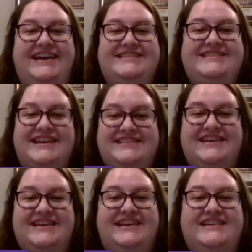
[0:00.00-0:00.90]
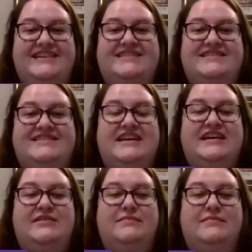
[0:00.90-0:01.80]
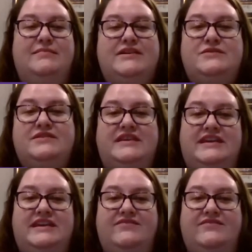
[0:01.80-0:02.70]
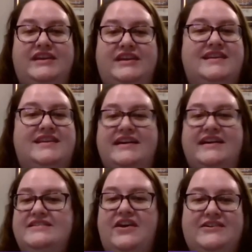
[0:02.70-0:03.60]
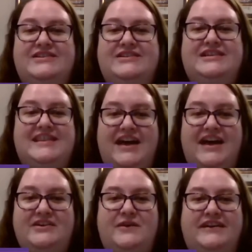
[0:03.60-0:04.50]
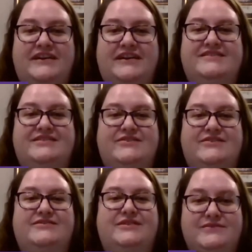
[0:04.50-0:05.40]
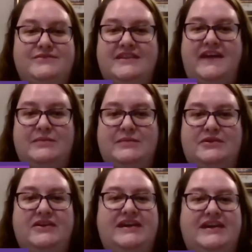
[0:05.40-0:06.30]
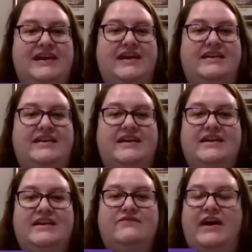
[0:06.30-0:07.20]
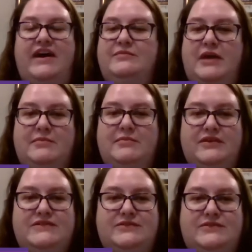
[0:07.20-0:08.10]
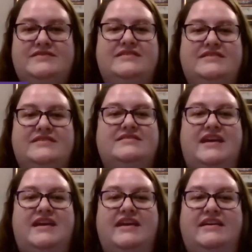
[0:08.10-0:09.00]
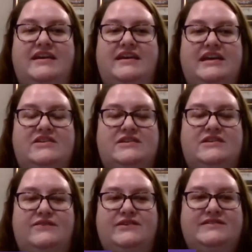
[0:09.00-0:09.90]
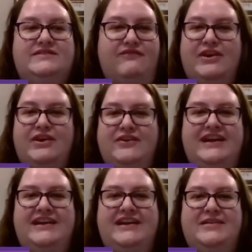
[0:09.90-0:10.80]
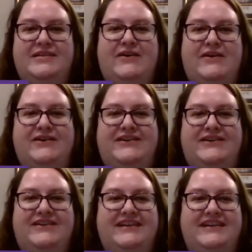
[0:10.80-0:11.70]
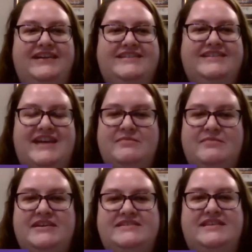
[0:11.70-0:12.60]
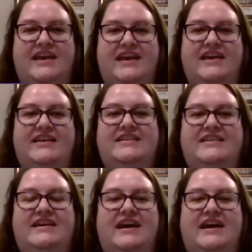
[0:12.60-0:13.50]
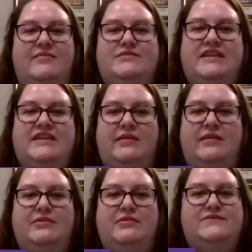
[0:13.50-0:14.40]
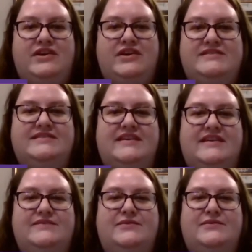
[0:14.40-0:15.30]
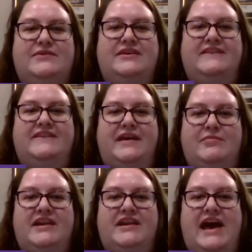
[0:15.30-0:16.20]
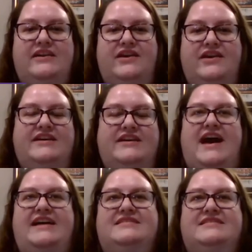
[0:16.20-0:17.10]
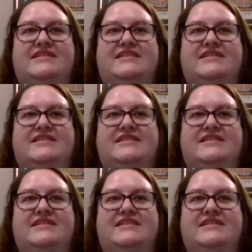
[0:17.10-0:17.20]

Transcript: Tessa is much relieved that it's not as hard as she thought it was to use the library and find primary sources, and she feels invigorated about her assignment. And so the library was very successful, and the librarian had a great class.